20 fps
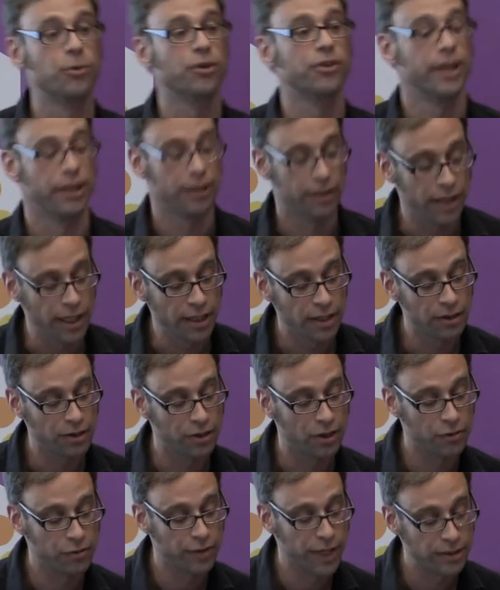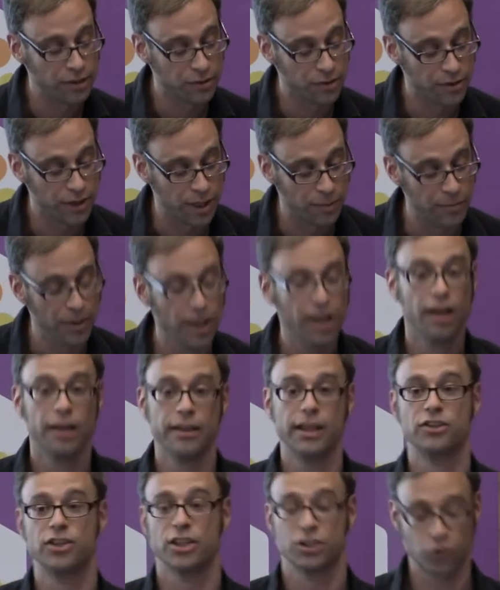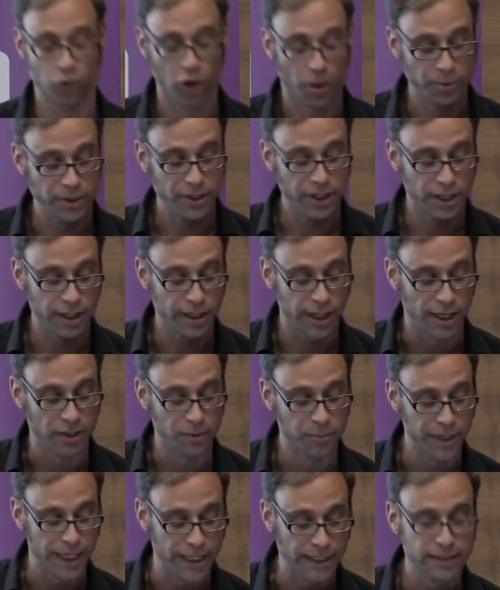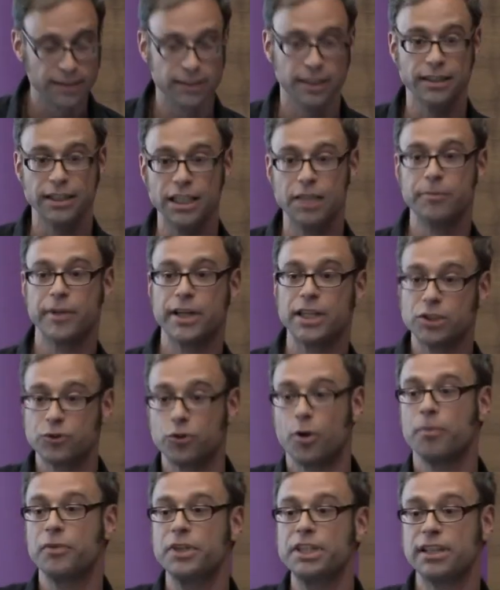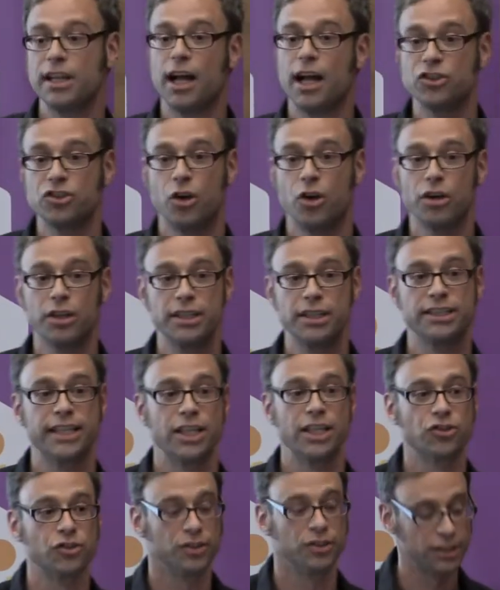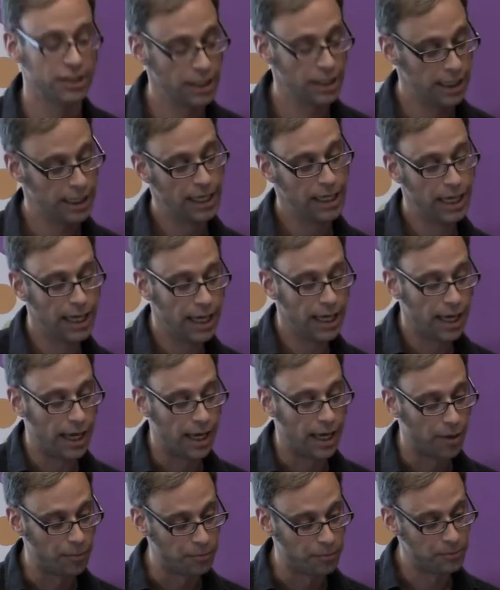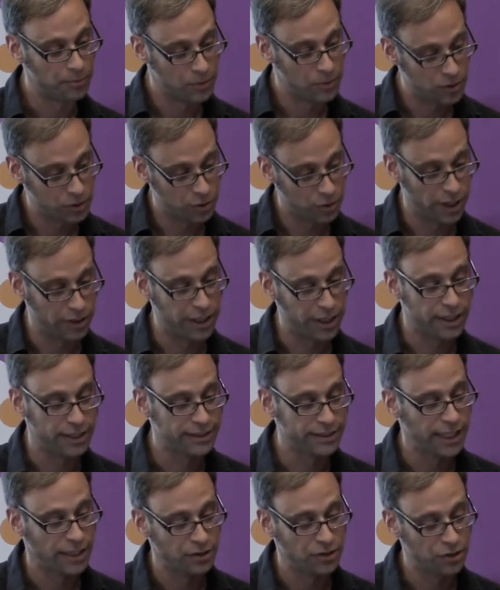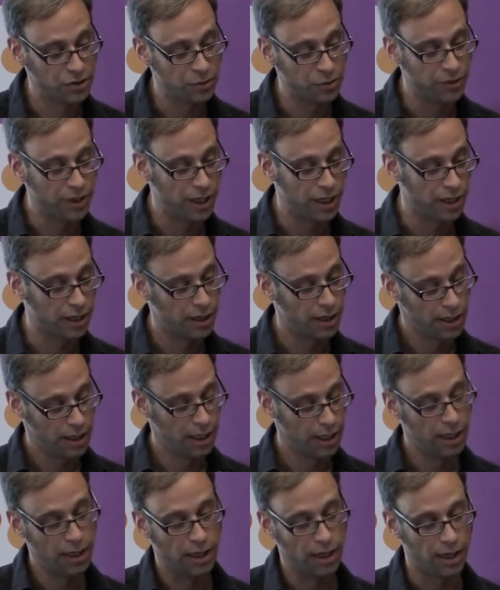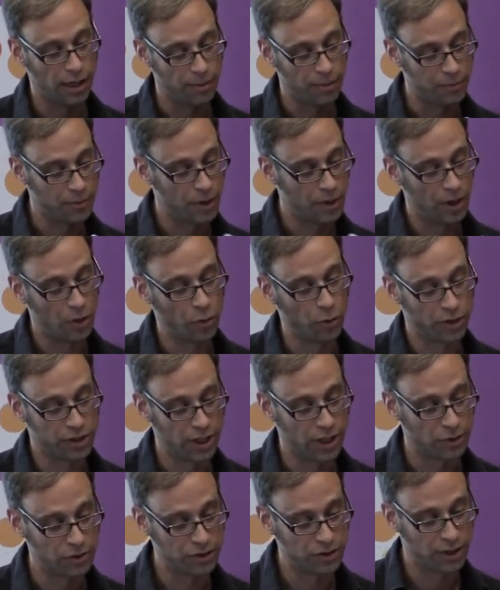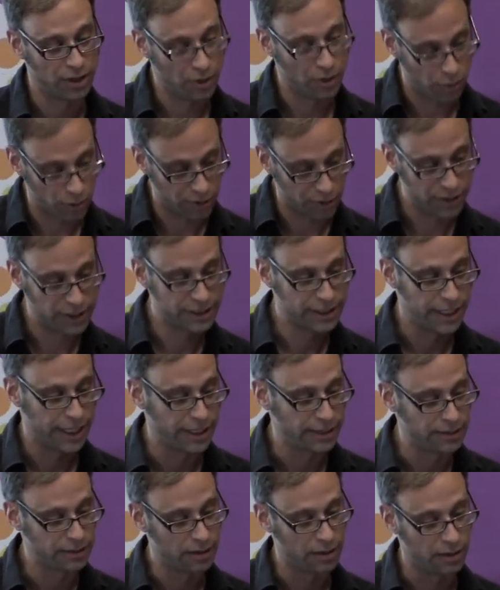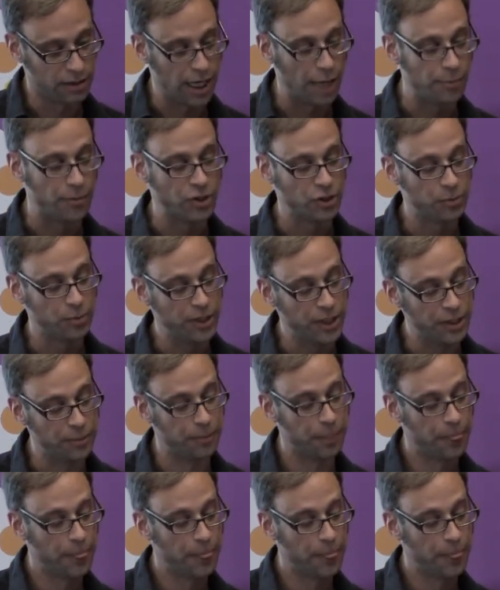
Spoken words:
what they think on WriteToThem, they're just copying and pasting emails from these larger organizations so that they are sent to their local councillor, or in this case, the MSP.